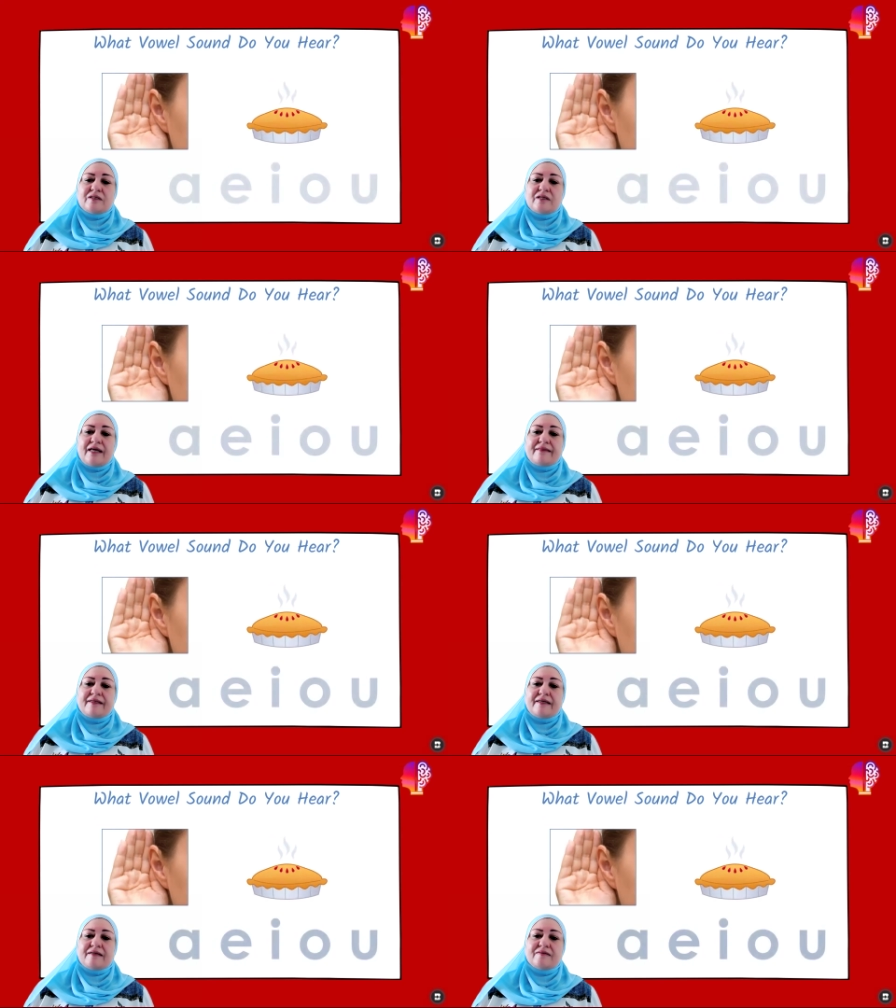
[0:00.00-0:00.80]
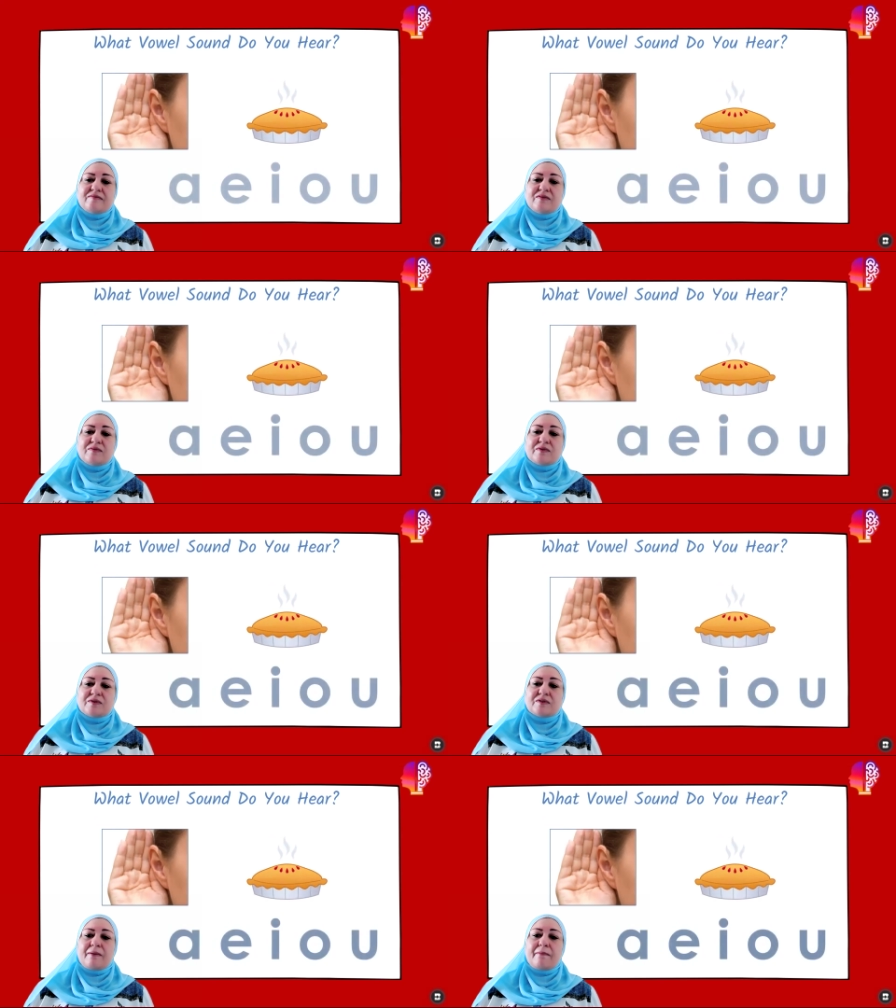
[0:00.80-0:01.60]
at the end of the
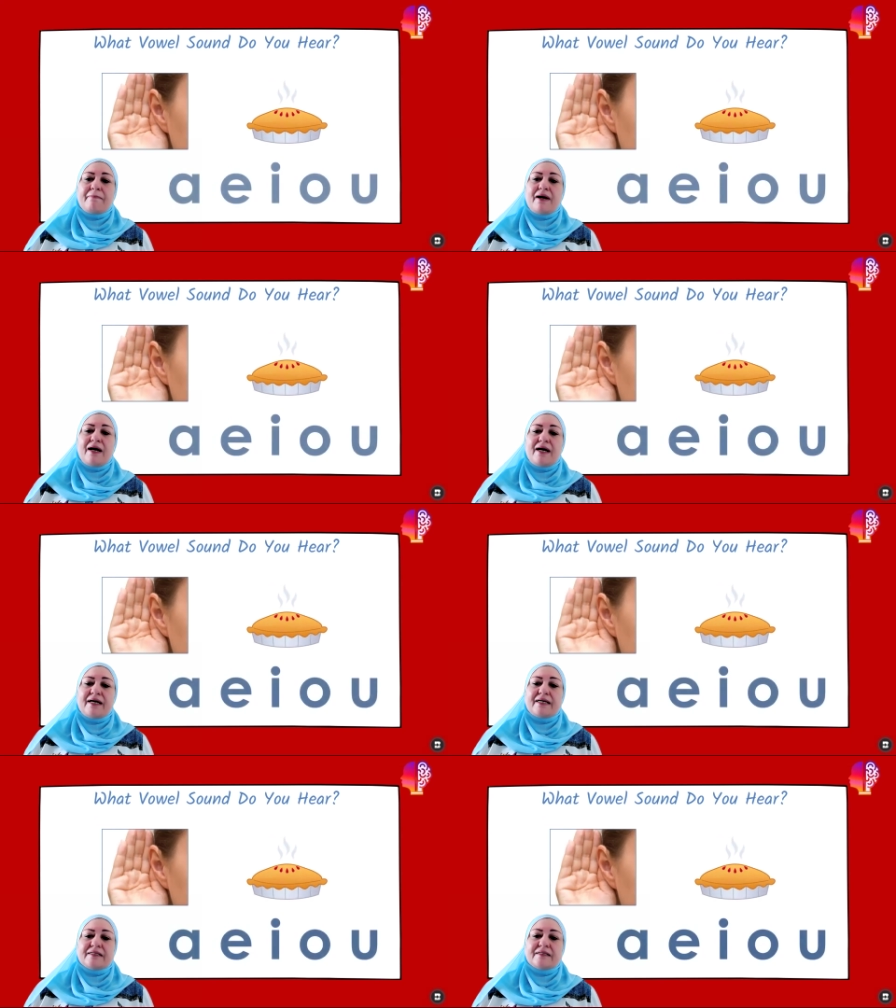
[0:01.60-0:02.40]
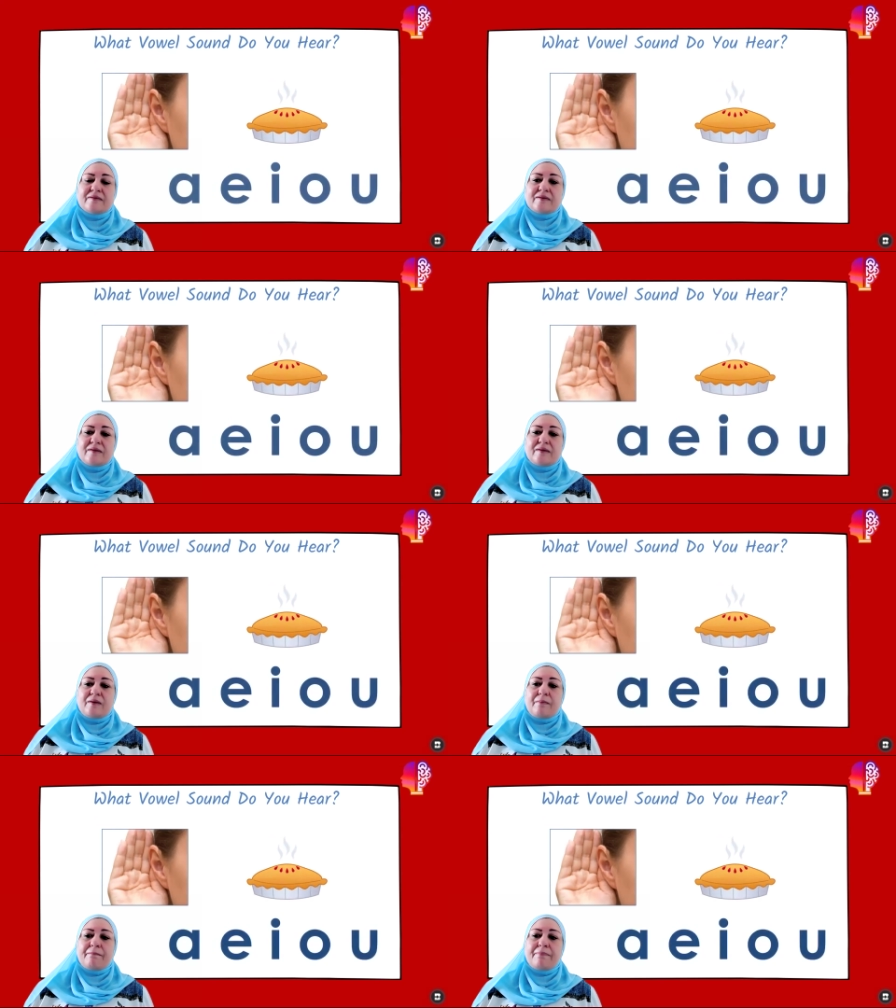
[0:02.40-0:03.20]
word pie?
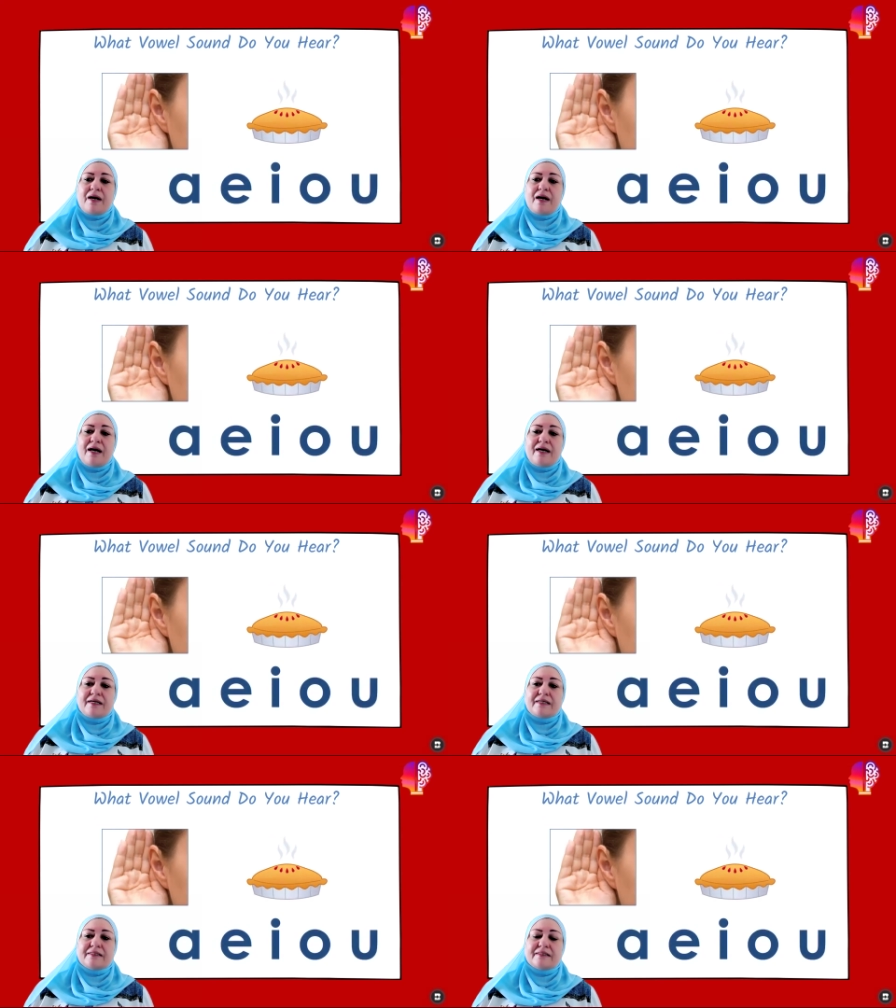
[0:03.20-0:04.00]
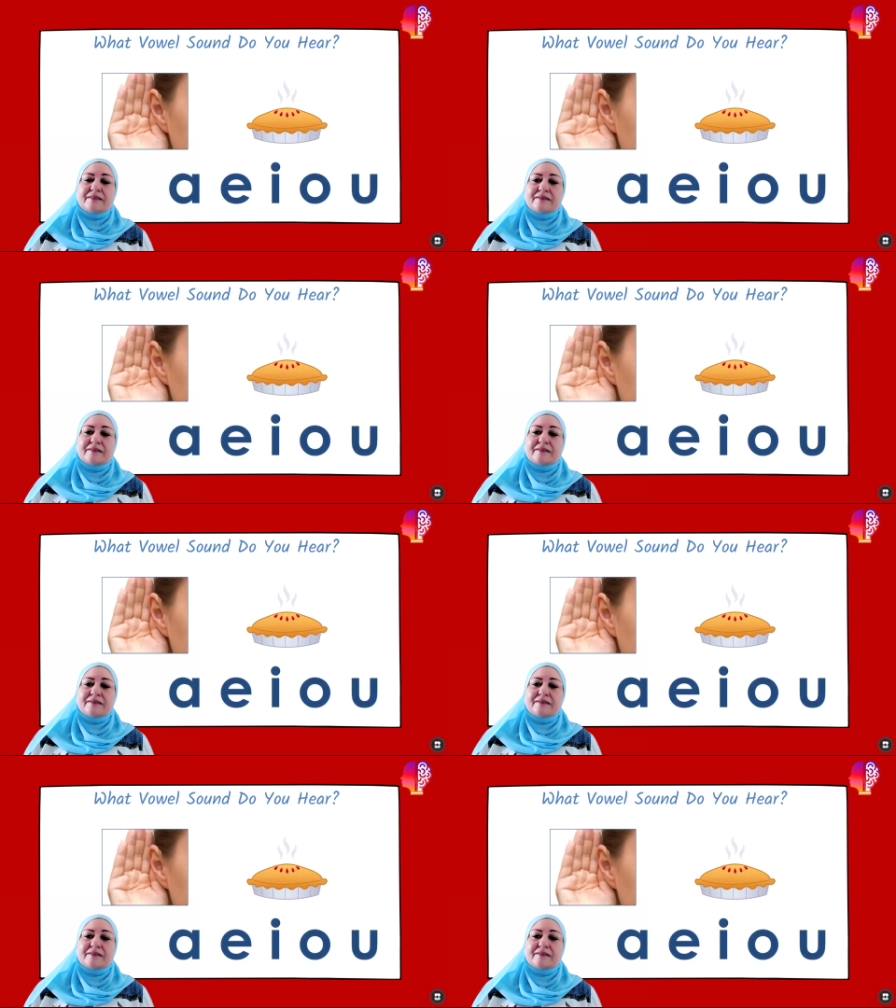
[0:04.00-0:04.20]
Pie.